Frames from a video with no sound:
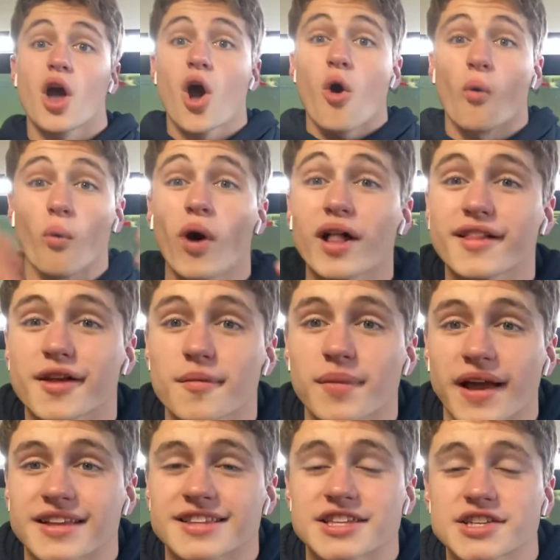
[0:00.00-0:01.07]
Welcome
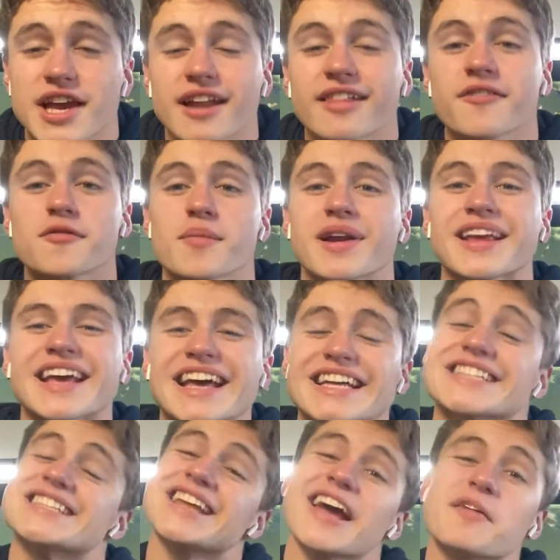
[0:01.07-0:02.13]
back to the channel, everybody.
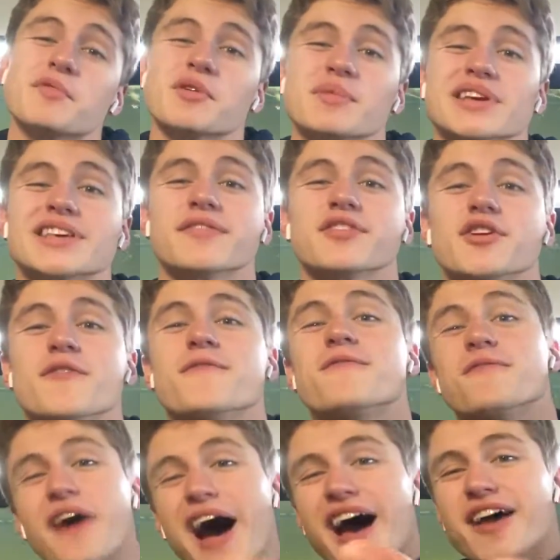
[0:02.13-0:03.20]
Today I'm going to be giving you
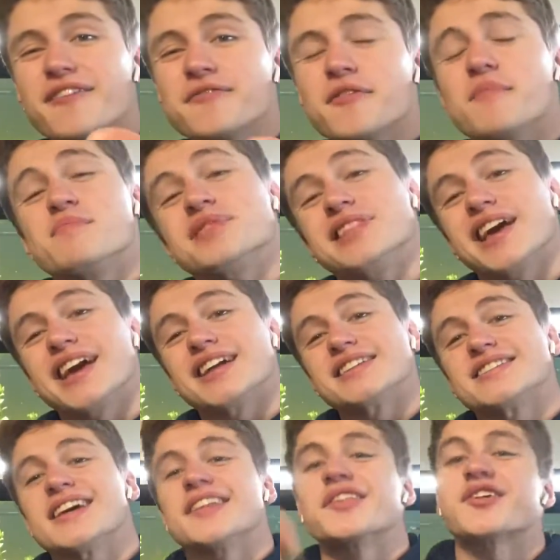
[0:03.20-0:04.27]
5
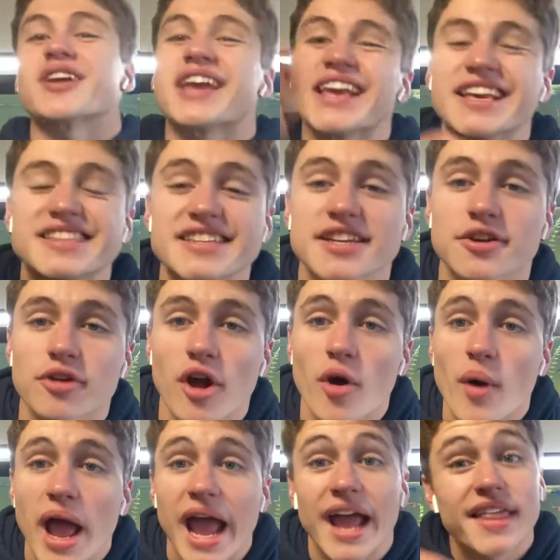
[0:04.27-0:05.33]
plants that are easy to grow
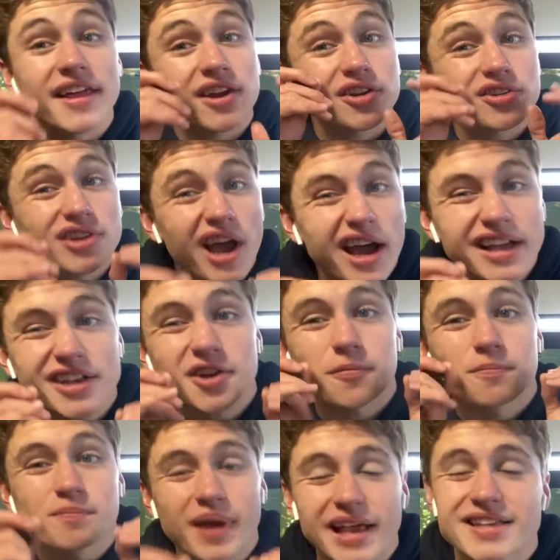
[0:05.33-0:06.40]
and that are not your
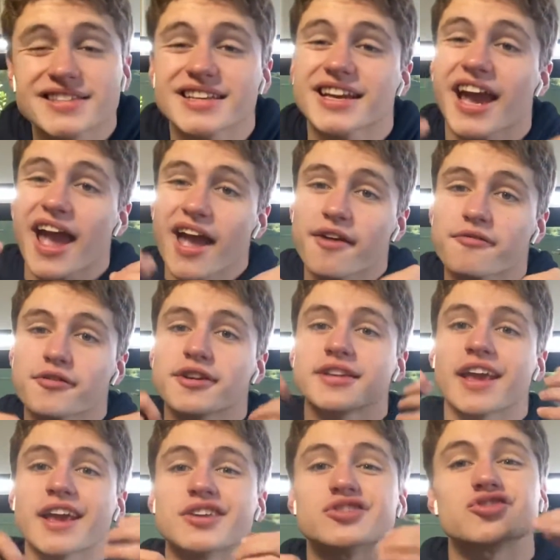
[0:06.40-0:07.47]
basic,
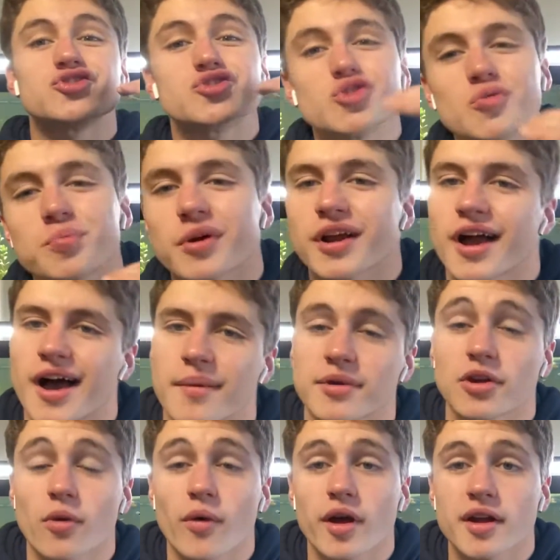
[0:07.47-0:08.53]
everyday, super common
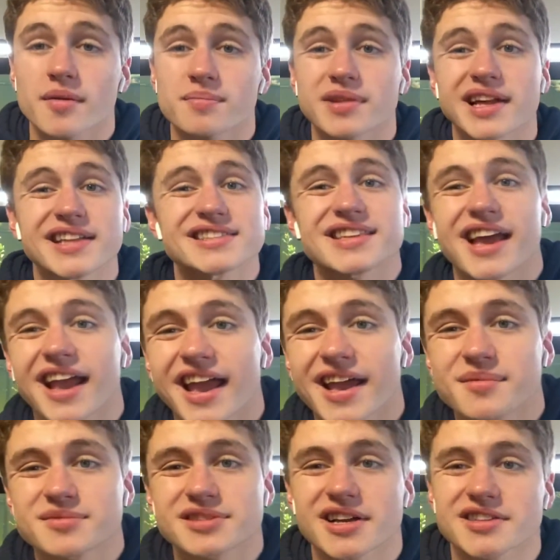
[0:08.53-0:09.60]
aquarium plants like
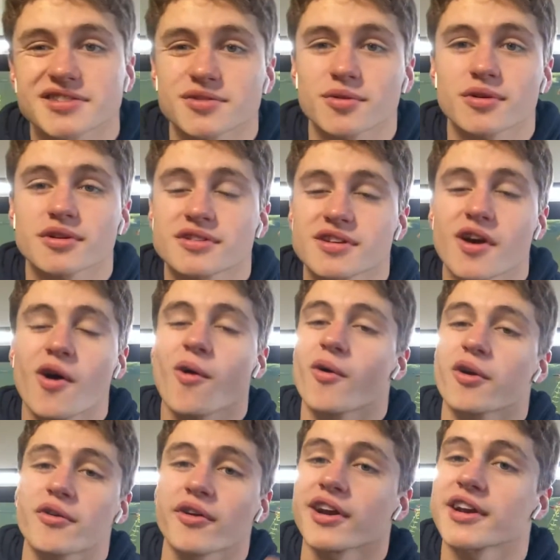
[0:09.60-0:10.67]
Amazon swords or
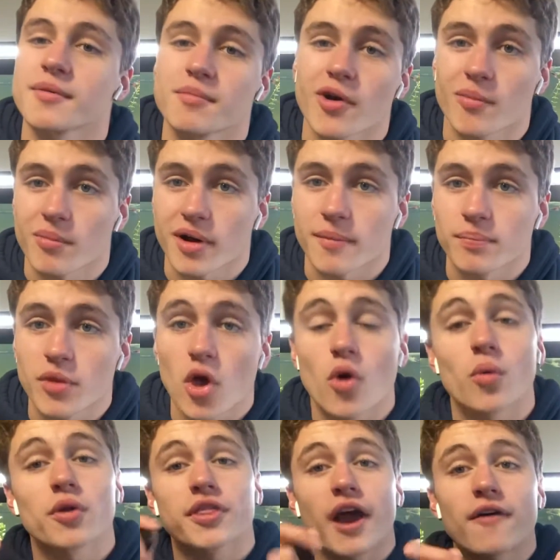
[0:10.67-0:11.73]
green kabomba.
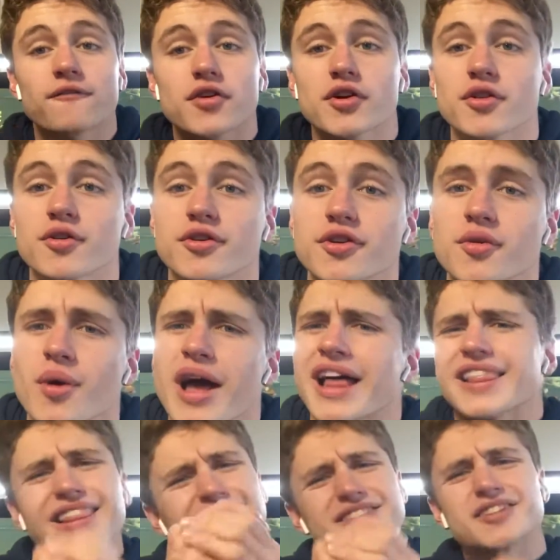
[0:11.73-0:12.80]
Without further ado,
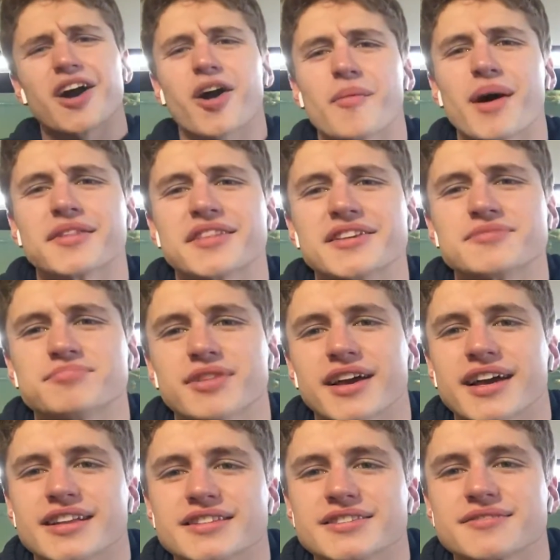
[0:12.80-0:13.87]
let's talk about these
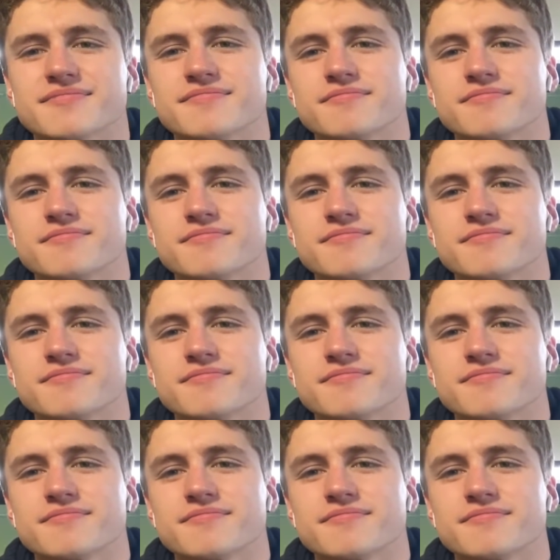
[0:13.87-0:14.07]
plants.